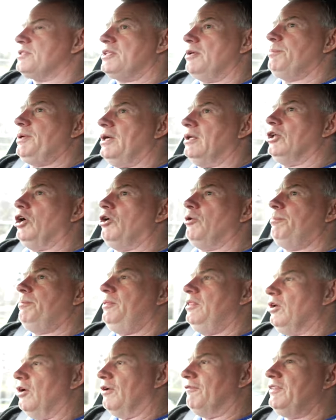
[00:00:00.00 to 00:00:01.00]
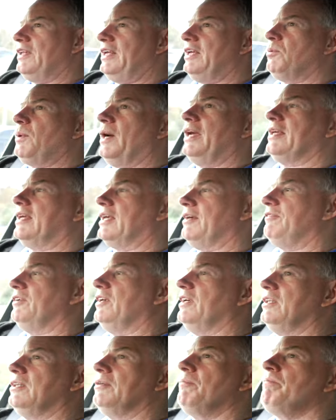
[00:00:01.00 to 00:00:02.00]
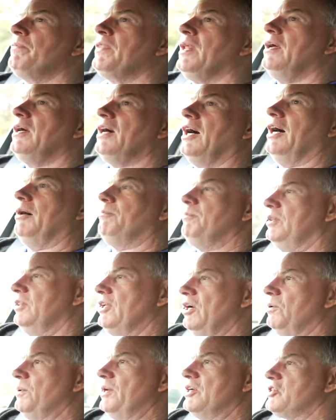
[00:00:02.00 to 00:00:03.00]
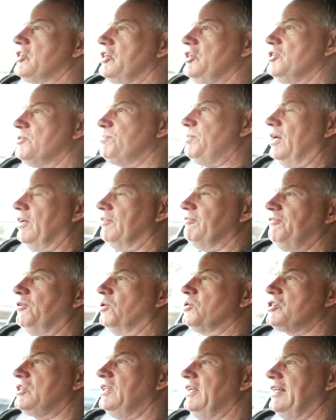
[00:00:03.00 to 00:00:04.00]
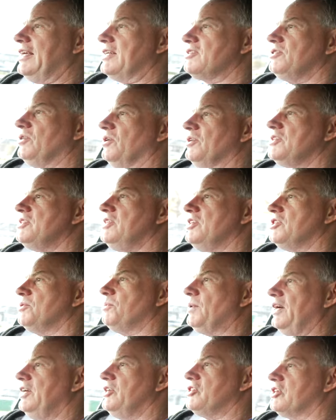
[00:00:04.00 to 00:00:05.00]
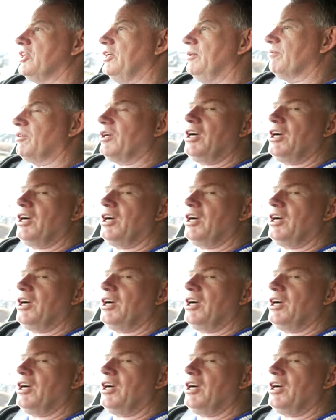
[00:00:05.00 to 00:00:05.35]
There'd be a lot of leeway given and no issues, but unfortunately that's not the situation.